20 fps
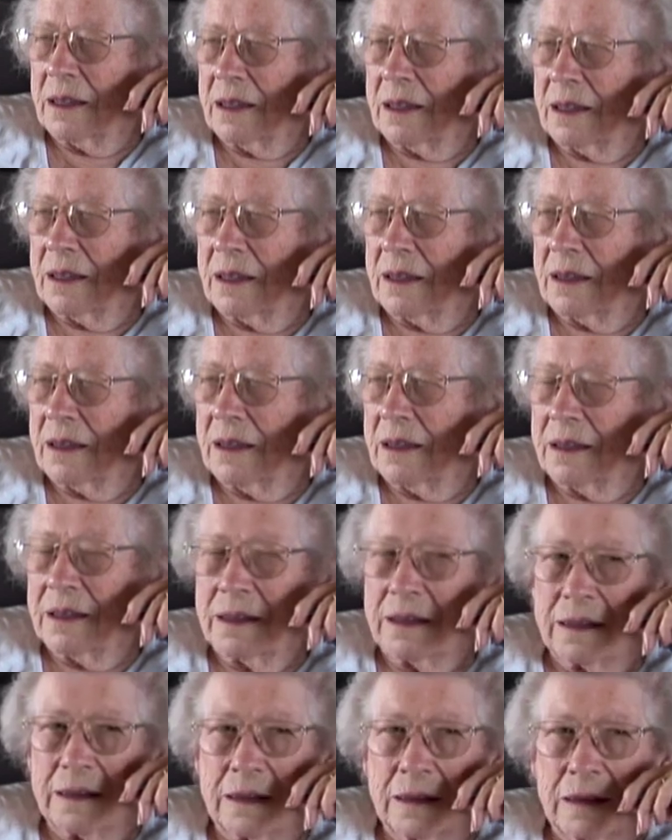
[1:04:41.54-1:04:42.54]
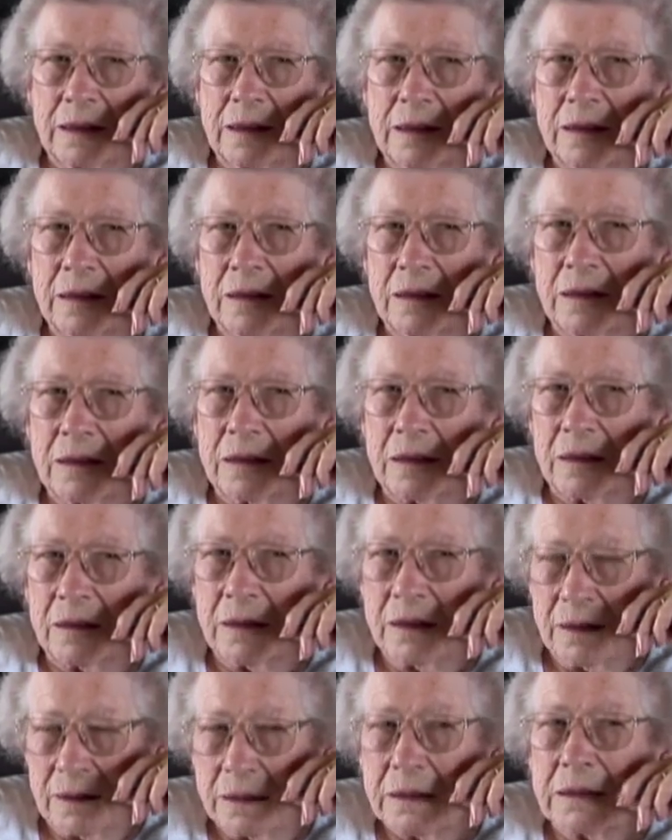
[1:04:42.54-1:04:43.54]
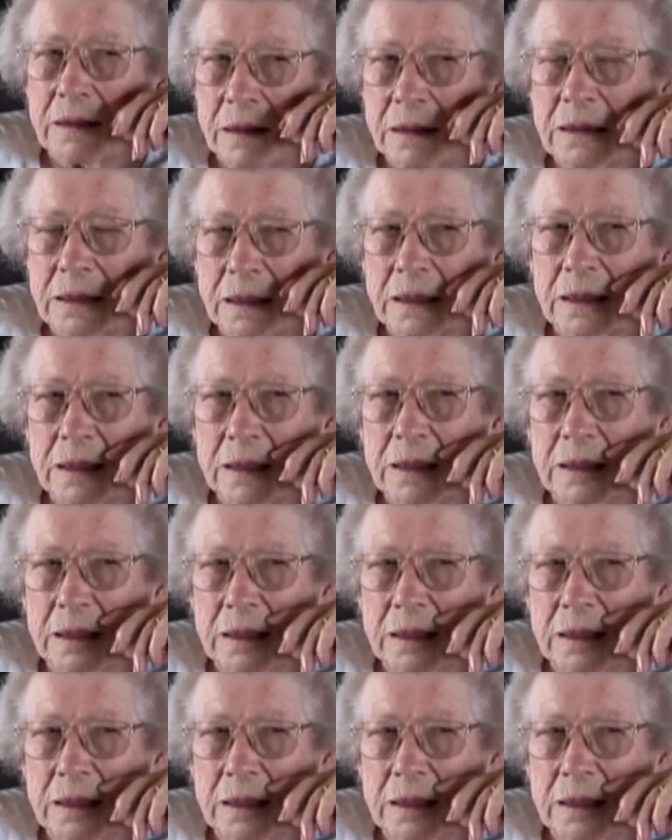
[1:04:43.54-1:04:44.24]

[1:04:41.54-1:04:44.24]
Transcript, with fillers: So she had cancer in her eye. Mm-hmm.